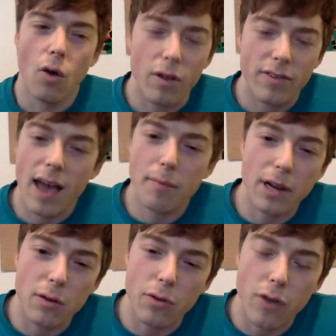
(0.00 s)
What's
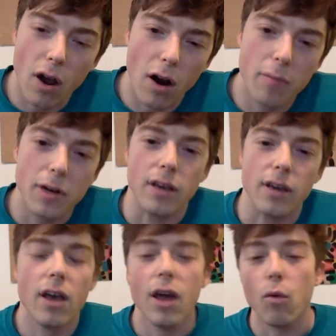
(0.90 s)
happening with the harmony?
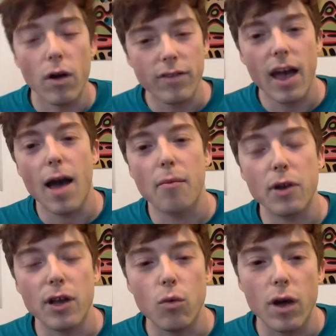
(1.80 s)
What's
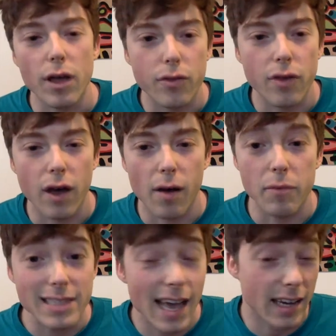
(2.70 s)
happening with
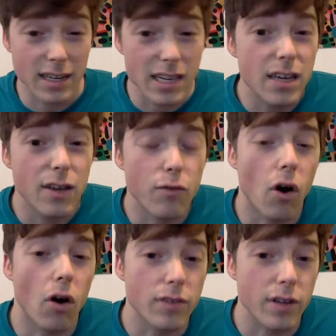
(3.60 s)
the technique
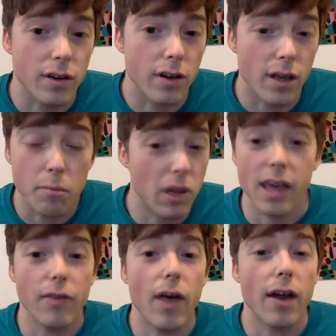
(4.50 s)
involved in
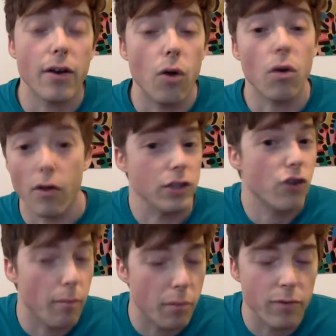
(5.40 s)
playing that note on the
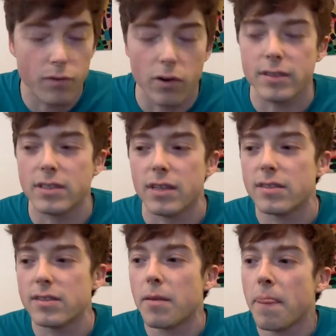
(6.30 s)
trumpet, for instance?